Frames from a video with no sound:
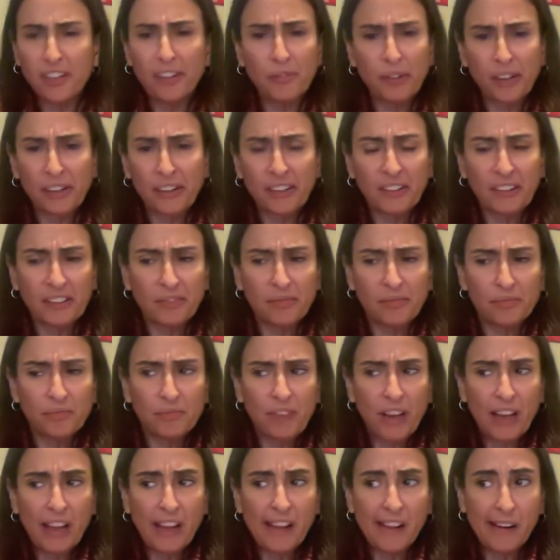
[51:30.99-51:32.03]
like
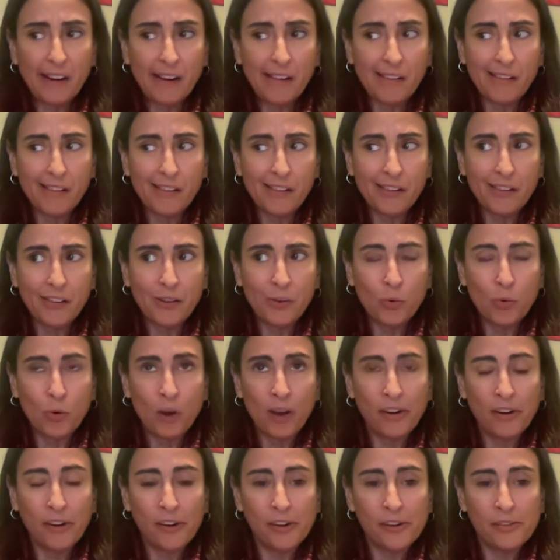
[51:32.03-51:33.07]
you want
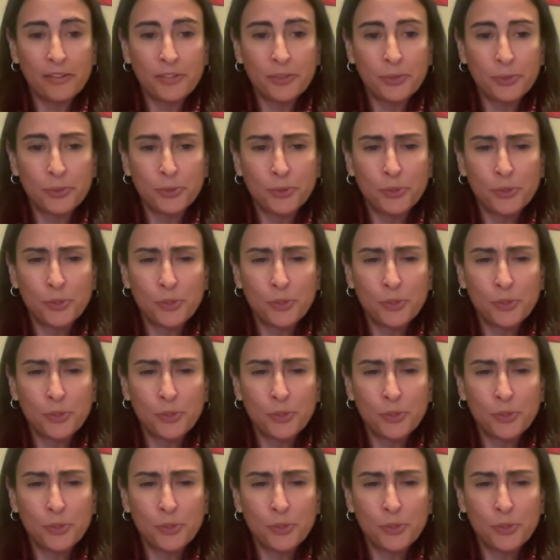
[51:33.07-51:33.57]
her to,